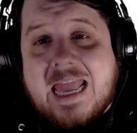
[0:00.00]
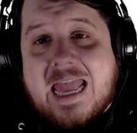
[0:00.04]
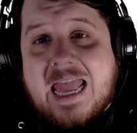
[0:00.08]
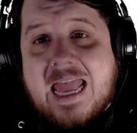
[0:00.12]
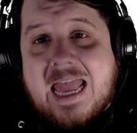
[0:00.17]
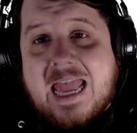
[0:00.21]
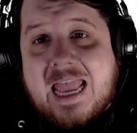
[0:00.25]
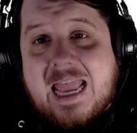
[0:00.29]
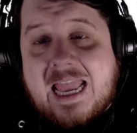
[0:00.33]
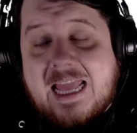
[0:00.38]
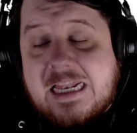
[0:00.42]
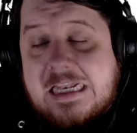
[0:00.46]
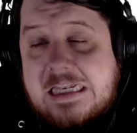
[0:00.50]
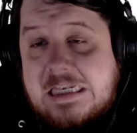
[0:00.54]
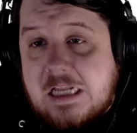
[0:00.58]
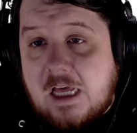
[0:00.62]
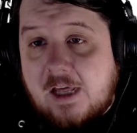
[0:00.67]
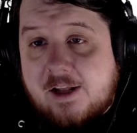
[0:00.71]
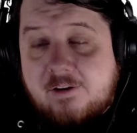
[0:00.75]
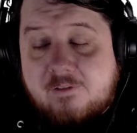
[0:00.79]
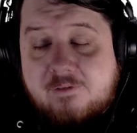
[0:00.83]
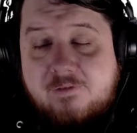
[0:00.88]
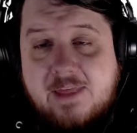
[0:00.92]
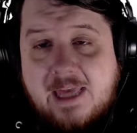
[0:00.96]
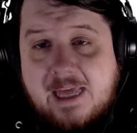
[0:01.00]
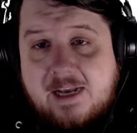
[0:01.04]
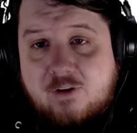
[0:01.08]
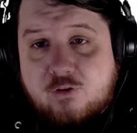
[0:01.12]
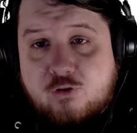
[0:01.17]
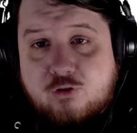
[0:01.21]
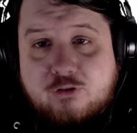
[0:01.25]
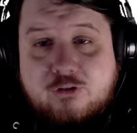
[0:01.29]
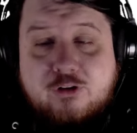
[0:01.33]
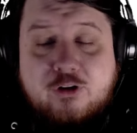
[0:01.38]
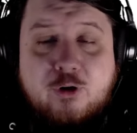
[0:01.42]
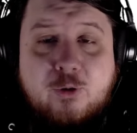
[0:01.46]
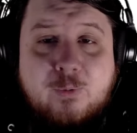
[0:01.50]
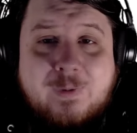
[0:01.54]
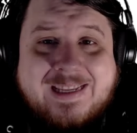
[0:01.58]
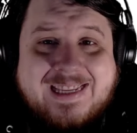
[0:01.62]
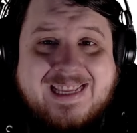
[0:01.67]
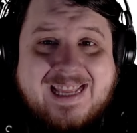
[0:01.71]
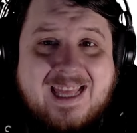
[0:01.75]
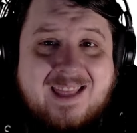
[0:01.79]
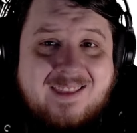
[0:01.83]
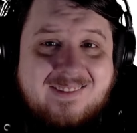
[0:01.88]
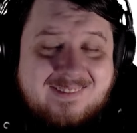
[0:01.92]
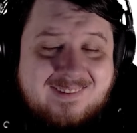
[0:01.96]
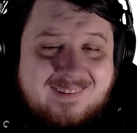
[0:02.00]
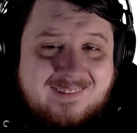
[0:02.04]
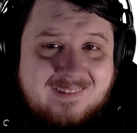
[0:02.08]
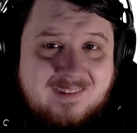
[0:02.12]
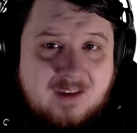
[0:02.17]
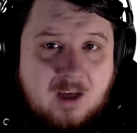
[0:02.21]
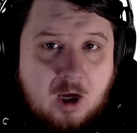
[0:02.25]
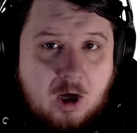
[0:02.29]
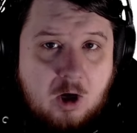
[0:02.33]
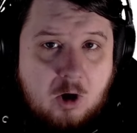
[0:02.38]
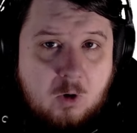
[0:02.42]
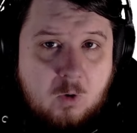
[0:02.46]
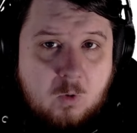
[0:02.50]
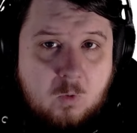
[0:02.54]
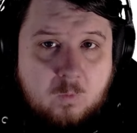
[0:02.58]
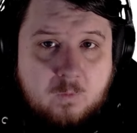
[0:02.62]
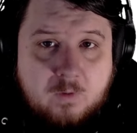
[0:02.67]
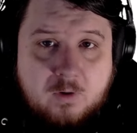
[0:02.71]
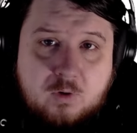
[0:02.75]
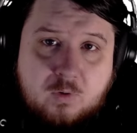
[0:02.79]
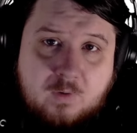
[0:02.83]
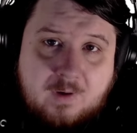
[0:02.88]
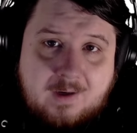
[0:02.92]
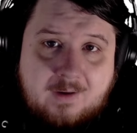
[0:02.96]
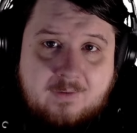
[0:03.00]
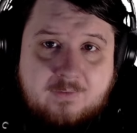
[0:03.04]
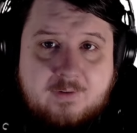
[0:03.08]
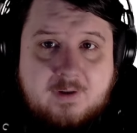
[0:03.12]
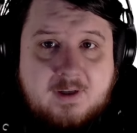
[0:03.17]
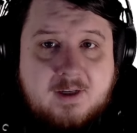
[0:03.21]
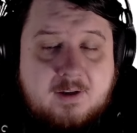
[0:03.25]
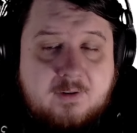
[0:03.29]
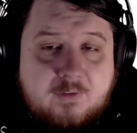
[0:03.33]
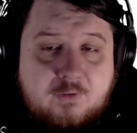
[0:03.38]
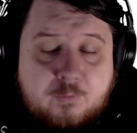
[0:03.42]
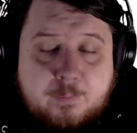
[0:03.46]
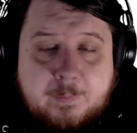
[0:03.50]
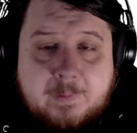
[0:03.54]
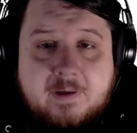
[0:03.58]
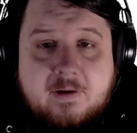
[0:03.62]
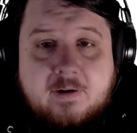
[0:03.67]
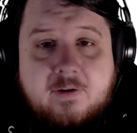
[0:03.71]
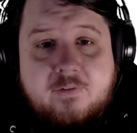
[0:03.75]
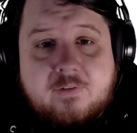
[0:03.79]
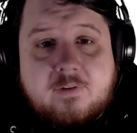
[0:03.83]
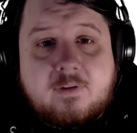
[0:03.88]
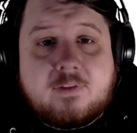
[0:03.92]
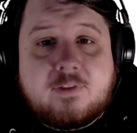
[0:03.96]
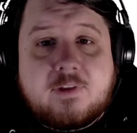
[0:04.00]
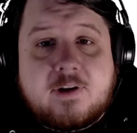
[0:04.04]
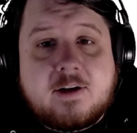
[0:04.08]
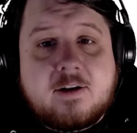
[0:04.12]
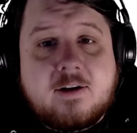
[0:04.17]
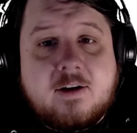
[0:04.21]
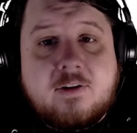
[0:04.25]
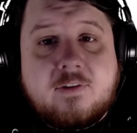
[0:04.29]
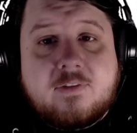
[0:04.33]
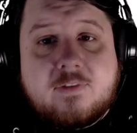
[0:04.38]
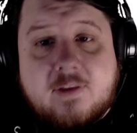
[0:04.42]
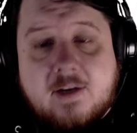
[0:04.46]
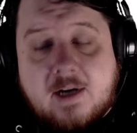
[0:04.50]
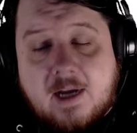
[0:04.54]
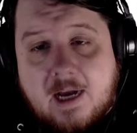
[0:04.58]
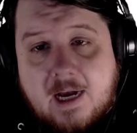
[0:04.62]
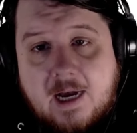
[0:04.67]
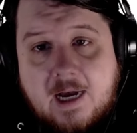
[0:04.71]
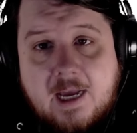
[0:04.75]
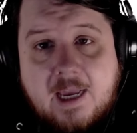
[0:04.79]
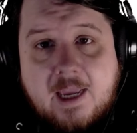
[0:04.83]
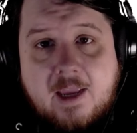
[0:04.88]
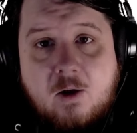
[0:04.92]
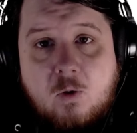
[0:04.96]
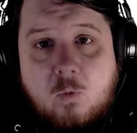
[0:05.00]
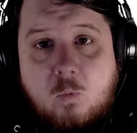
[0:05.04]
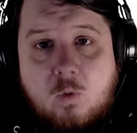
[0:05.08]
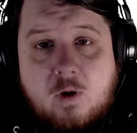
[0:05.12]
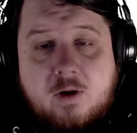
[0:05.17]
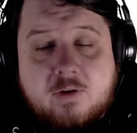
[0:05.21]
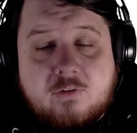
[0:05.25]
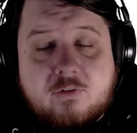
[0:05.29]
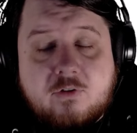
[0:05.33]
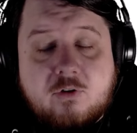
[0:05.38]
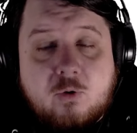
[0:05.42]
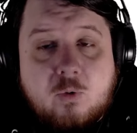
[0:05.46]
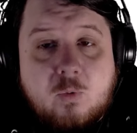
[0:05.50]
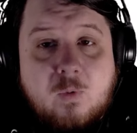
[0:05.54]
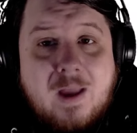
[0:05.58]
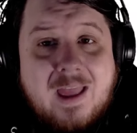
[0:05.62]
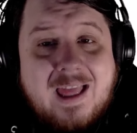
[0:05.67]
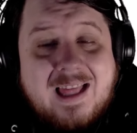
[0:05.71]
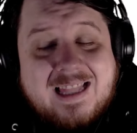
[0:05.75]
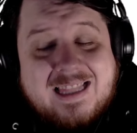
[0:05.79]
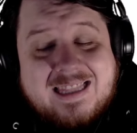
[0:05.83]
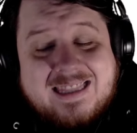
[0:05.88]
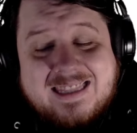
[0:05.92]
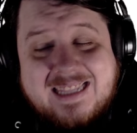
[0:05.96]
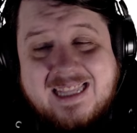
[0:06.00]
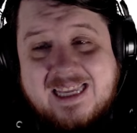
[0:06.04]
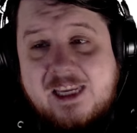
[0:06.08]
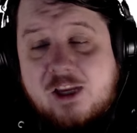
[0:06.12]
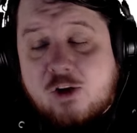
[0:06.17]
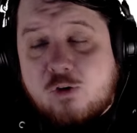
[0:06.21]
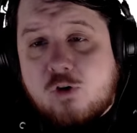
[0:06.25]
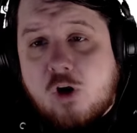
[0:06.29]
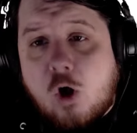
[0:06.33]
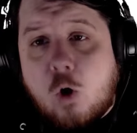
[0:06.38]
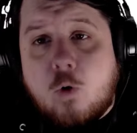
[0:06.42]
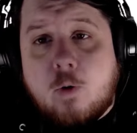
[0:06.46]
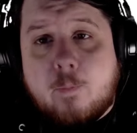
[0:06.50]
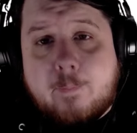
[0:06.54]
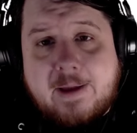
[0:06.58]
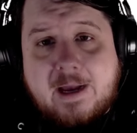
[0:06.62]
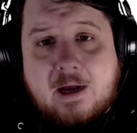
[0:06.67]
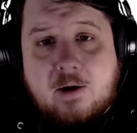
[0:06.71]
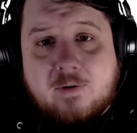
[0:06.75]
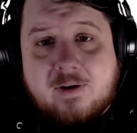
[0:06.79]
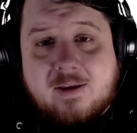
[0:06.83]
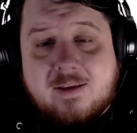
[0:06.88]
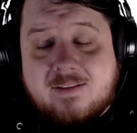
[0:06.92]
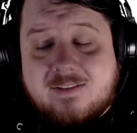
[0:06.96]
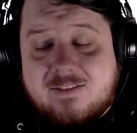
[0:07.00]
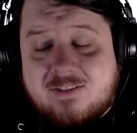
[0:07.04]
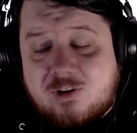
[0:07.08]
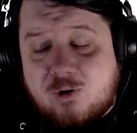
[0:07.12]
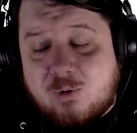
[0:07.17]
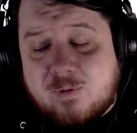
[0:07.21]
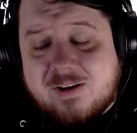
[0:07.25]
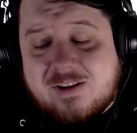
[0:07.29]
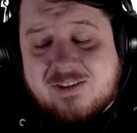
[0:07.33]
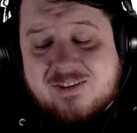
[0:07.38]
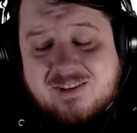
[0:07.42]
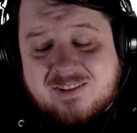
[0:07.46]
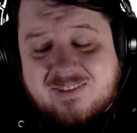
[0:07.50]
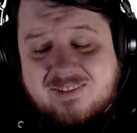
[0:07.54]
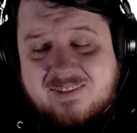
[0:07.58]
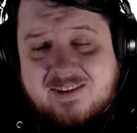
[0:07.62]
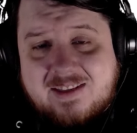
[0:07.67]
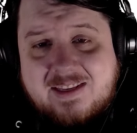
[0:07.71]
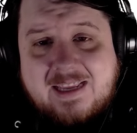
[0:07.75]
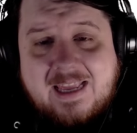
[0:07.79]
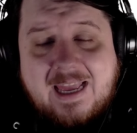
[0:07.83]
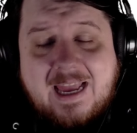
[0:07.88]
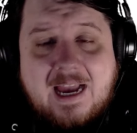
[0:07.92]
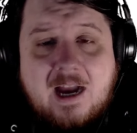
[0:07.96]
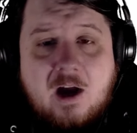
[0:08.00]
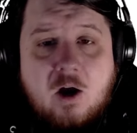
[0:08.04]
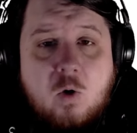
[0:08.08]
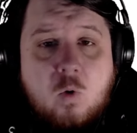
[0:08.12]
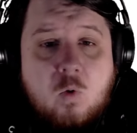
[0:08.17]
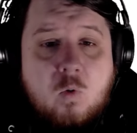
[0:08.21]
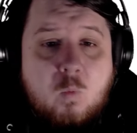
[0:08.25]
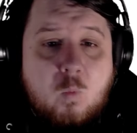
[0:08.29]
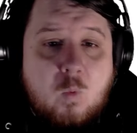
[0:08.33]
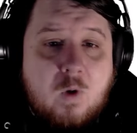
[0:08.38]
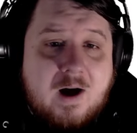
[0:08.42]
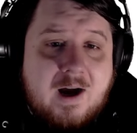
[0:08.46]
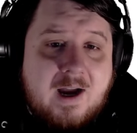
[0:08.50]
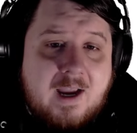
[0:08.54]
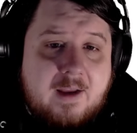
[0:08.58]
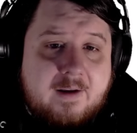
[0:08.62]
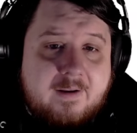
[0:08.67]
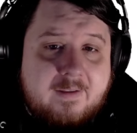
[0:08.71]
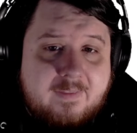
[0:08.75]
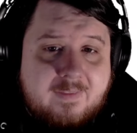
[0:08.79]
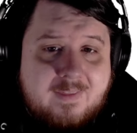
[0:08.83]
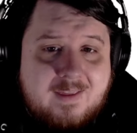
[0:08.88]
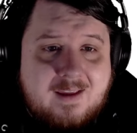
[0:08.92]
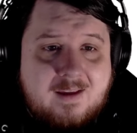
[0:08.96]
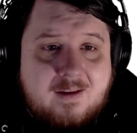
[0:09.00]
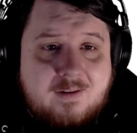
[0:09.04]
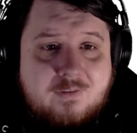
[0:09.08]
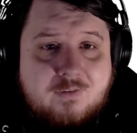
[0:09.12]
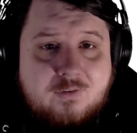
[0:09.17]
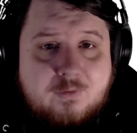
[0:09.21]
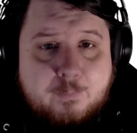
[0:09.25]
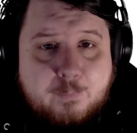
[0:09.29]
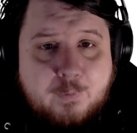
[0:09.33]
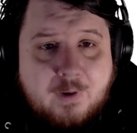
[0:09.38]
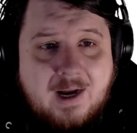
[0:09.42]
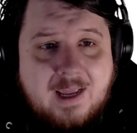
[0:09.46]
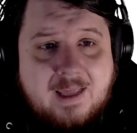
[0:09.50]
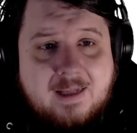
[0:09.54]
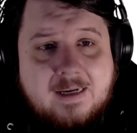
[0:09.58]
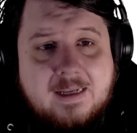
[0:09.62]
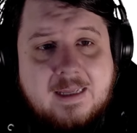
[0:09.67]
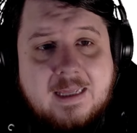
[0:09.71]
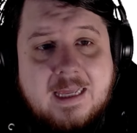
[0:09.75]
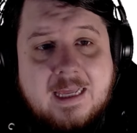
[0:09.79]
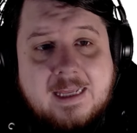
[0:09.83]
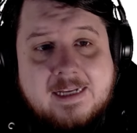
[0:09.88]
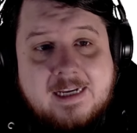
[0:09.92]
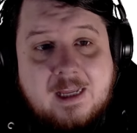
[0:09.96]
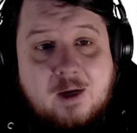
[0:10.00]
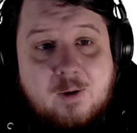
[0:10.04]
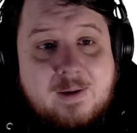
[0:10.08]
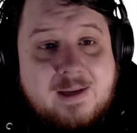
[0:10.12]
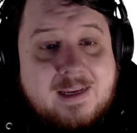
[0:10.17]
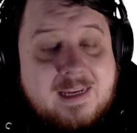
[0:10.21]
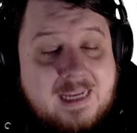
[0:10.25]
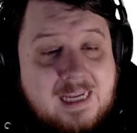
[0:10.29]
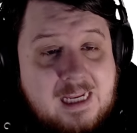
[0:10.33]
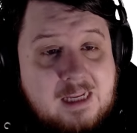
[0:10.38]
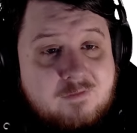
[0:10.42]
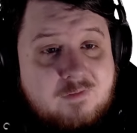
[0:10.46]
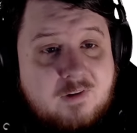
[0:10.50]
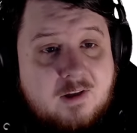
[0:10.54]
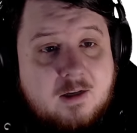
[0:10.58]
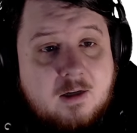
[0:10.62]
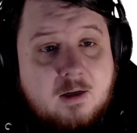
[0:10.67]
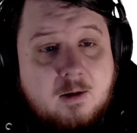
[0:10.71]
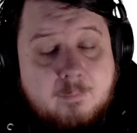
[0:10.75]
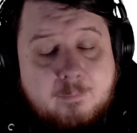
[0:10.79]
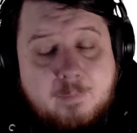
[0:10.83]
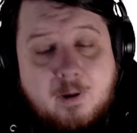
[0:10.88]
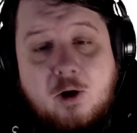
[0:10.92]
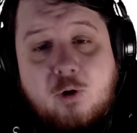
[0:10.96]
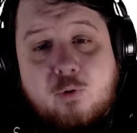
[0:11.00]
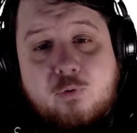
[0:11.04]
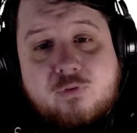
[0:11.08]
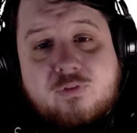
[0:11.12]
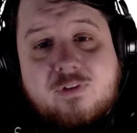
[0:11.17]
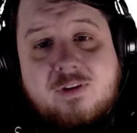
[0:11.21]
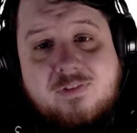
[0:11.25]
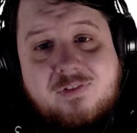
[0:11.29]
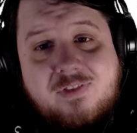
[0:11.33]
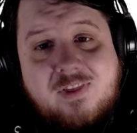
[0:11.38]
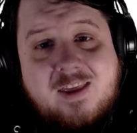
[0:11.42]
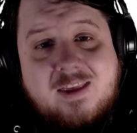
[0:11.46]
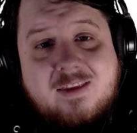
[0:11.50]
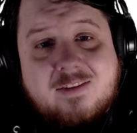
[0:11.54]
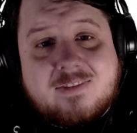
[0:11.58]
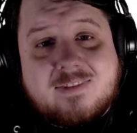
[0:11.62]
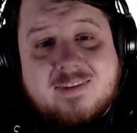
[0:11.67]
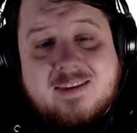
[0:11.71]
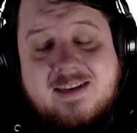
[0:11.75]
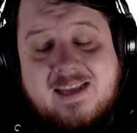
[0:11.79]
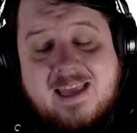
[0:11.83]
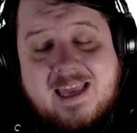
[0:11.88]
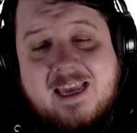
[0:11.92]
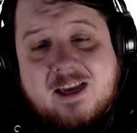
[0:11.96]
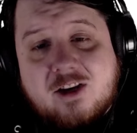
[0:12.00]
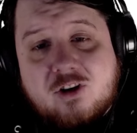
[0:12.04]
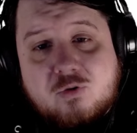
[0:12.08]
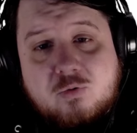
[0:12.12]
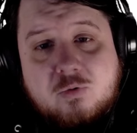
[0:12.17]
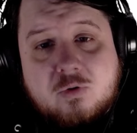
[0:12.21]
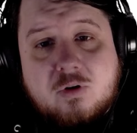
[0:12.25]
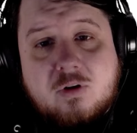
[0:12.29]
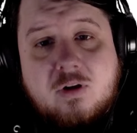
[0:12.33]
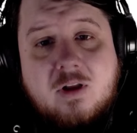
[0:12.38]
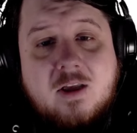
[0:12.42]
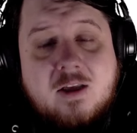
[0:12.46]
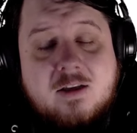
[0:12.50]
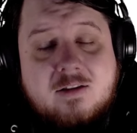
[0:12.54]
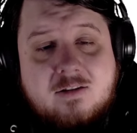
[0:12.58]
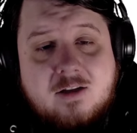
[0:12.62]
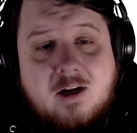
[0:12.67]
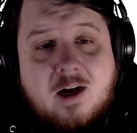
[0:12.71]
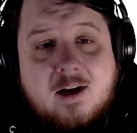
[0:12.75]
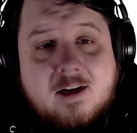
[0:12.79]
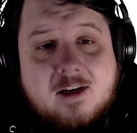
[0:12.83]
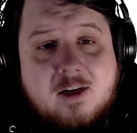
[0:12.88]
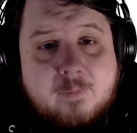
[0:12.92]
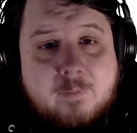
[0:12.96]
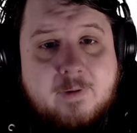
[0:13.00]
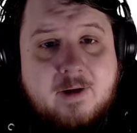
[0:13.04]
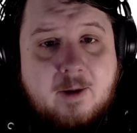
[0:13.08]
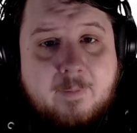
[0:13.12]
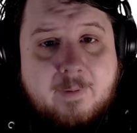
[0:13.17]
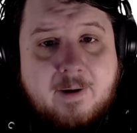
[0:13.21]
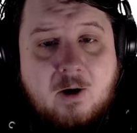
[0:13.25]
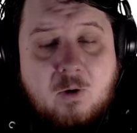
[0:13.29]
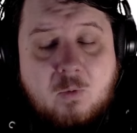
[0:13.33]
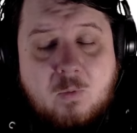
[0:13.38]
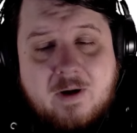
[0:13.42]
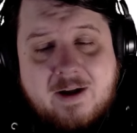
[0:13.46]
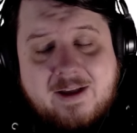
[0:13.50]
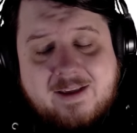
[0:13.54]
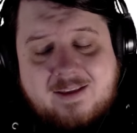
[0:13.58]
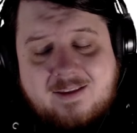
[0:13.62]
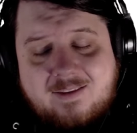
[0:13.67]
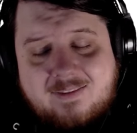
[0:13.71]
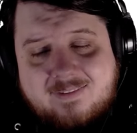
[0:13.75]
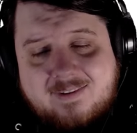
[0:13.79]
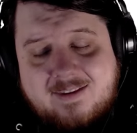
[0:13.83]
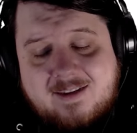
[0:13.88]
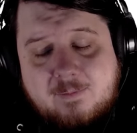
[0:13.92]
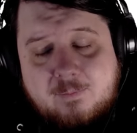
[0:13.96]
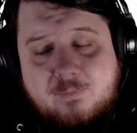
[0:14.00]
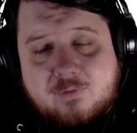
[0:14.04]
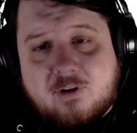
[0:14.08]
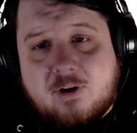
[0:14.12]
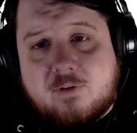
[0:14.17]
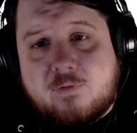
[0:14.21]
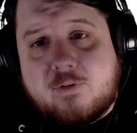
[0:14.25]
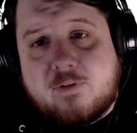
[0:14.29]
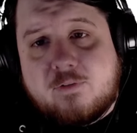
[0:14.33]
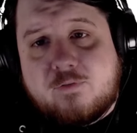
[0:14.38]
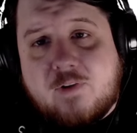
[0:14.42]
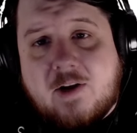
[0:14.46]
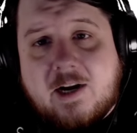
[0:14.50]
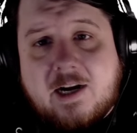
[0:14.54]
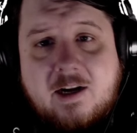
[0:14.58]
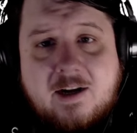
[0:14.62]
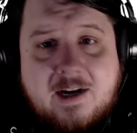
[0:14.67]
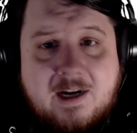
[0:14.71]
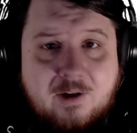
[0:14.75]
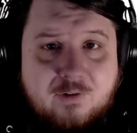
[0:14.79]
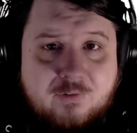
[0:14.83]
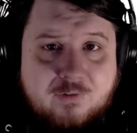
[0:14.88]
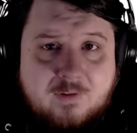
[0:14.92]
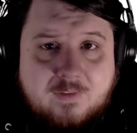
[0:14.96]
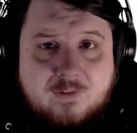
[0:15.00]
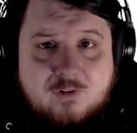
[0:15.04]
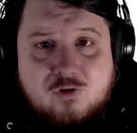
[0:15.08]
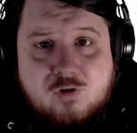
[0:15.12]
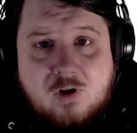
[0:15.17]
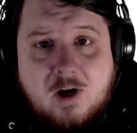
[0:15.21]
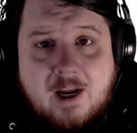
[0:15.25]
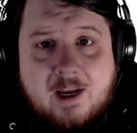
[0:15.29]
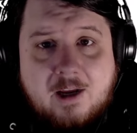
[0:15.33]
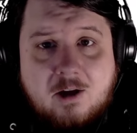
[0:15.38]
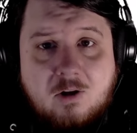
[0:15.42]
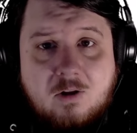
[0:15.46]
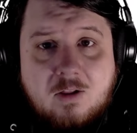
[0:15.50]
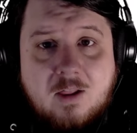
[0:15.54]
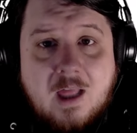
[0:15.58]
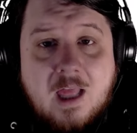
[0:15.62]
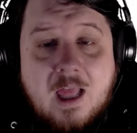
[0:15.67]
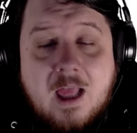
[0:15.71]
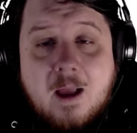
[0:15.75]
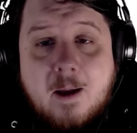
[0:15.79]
And none of that is true. He has his own crazy conspiracy theories that I want to let you know about, and you can just see how wide they spread. Now, he even posted this, an actual document about why he set himself on fire outside the trial.